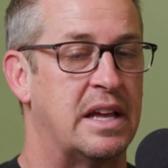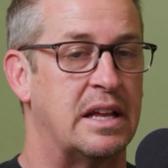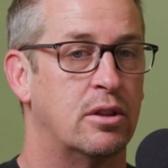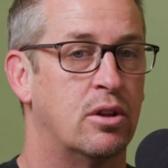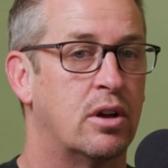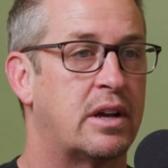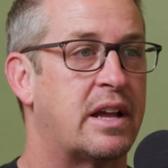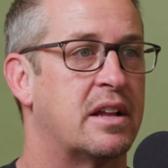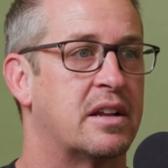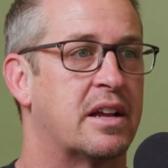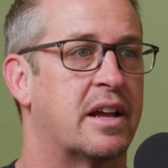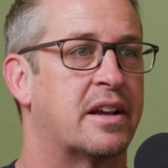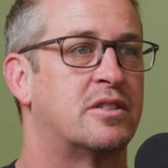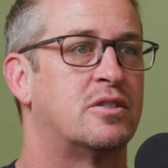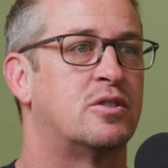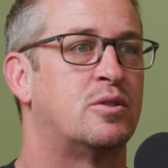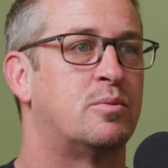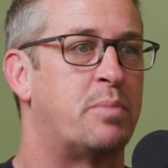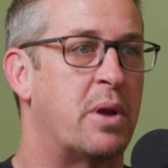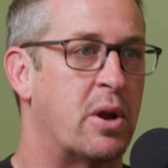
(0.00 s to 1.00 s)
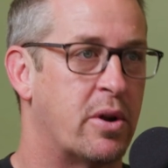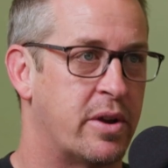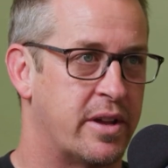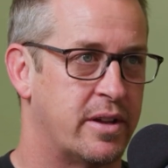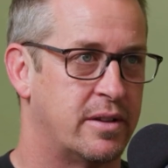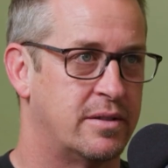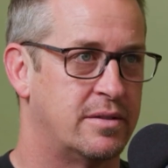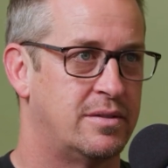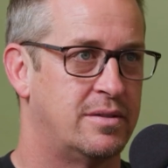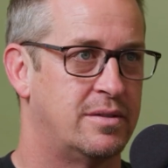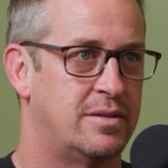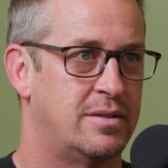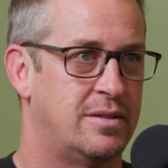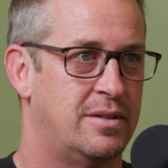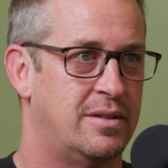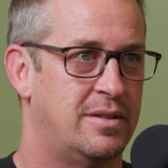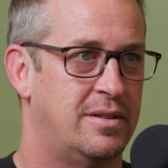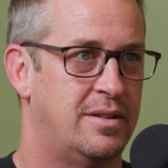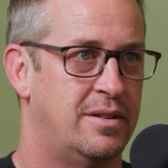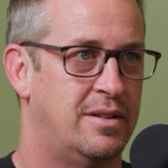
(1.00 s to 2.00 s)
They look at experience.
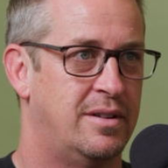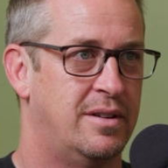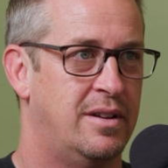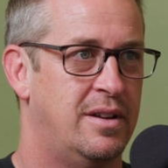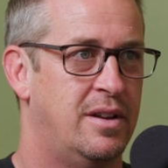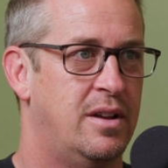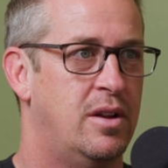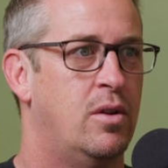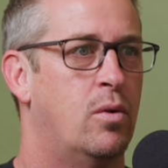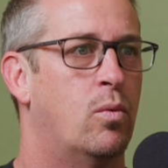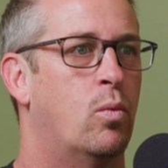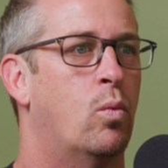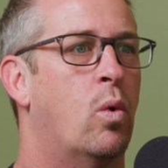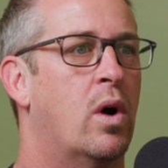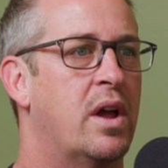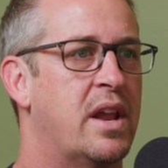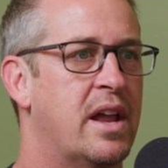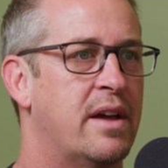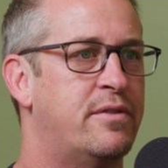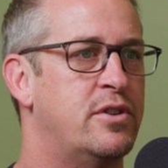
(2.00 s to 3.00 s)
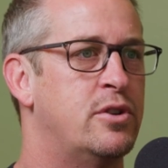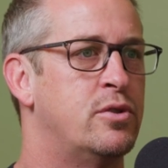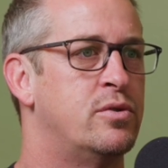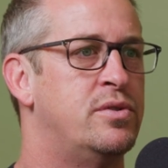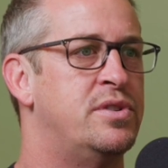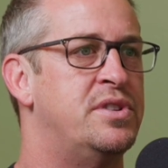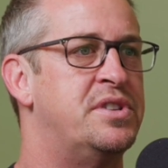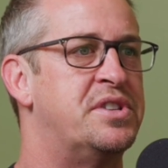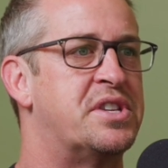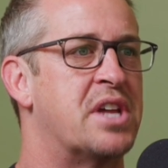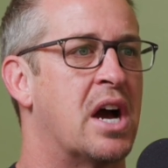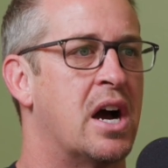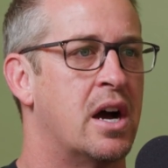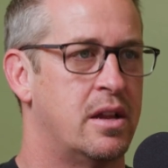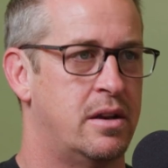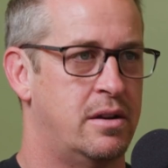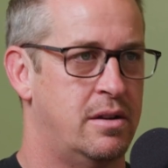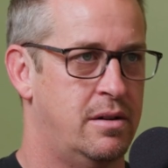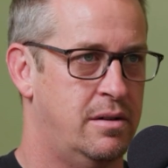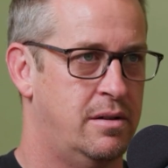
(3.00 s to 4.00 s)
What have you
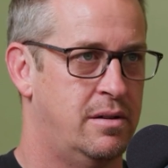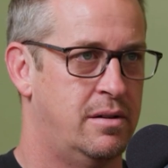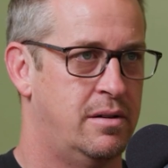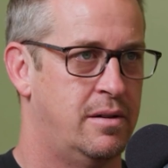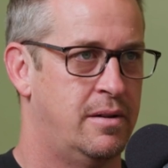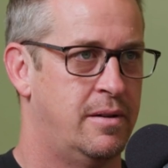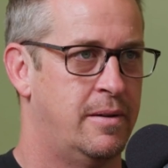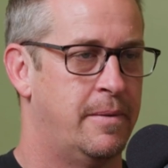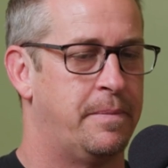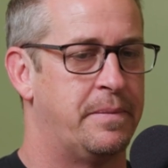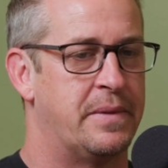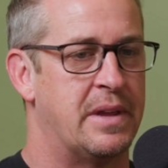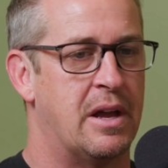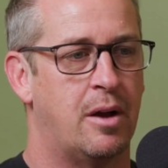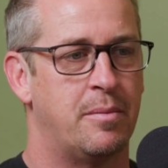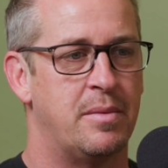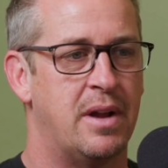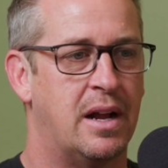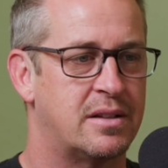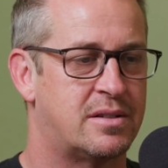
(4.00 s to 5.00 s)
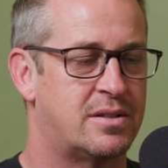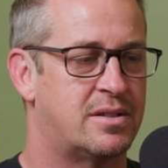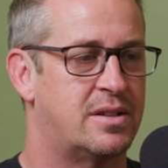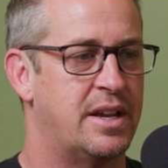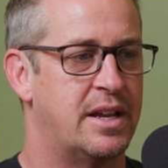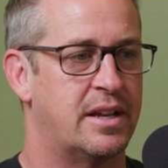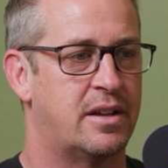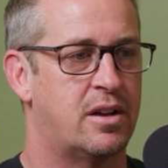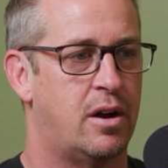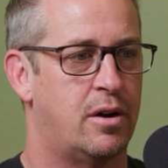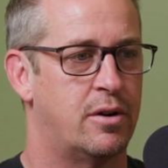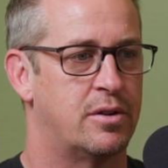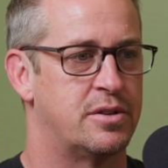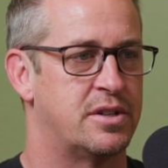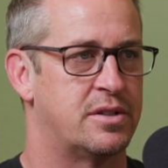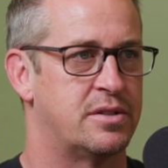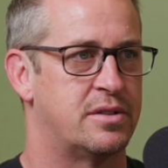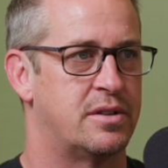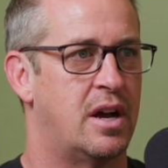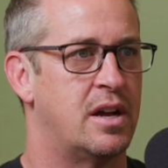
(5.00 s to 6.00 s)
done? Now, I'm not saying
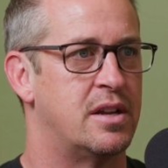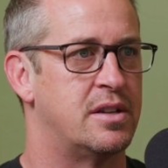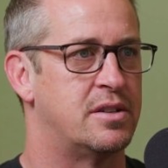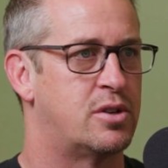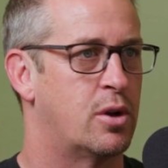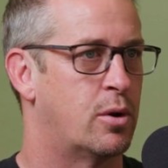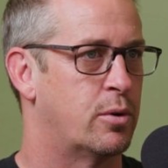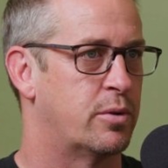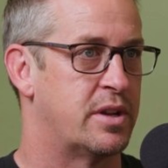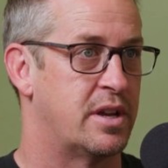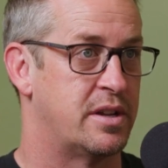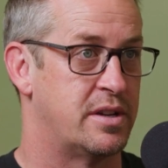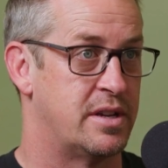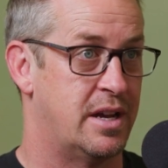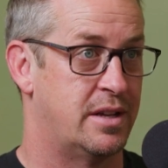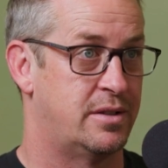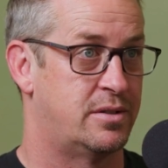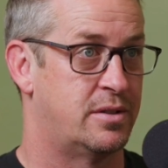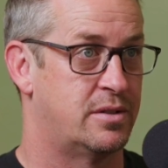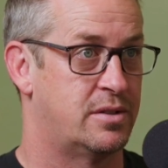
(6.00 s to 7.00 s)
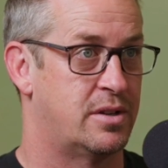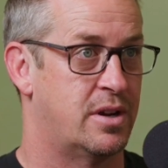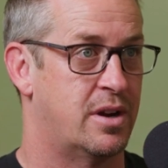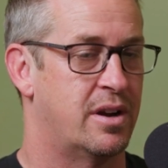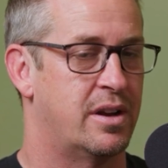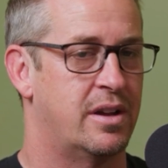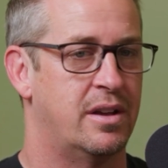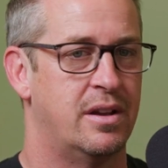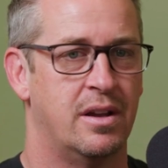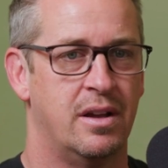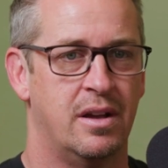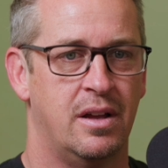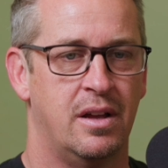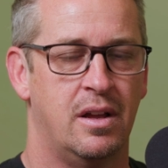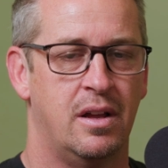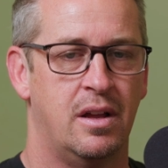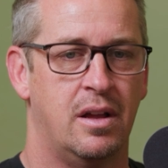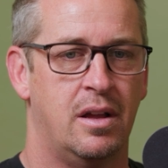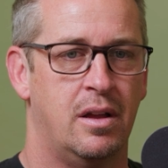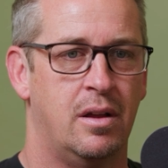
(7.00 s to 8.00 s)
college is totally unnecessary,
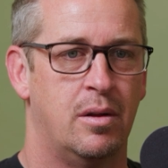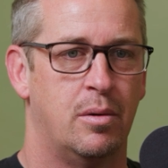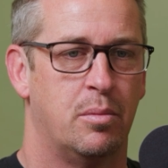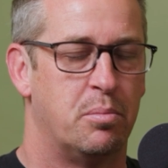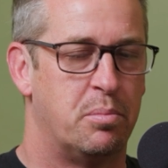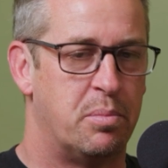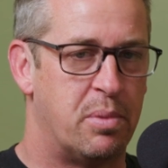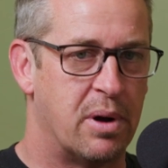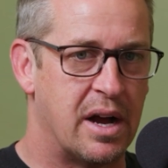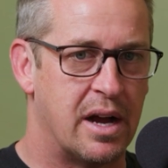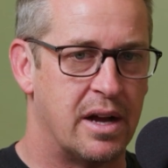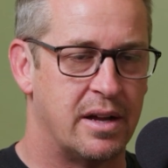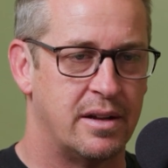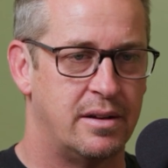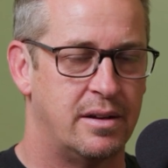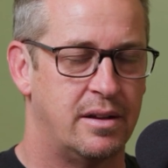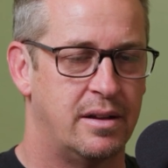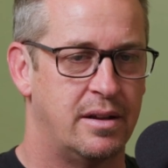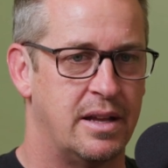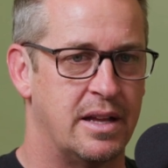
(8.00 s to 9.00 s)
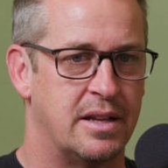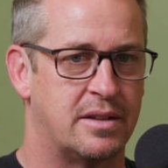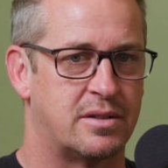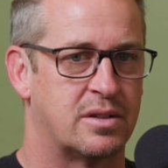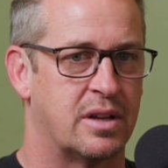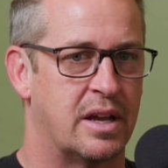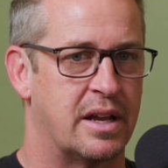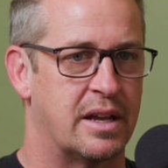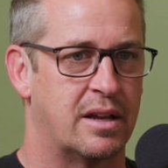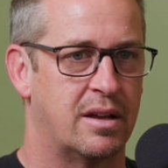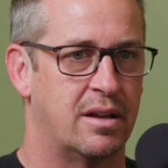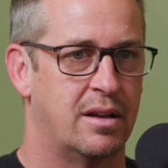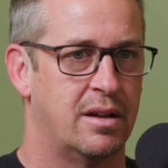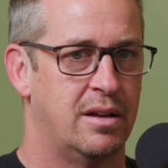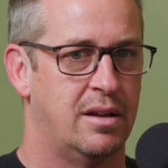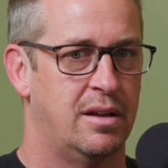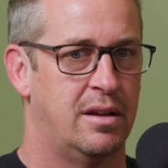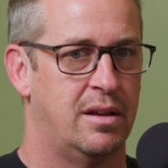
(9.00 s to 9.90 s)
but it's like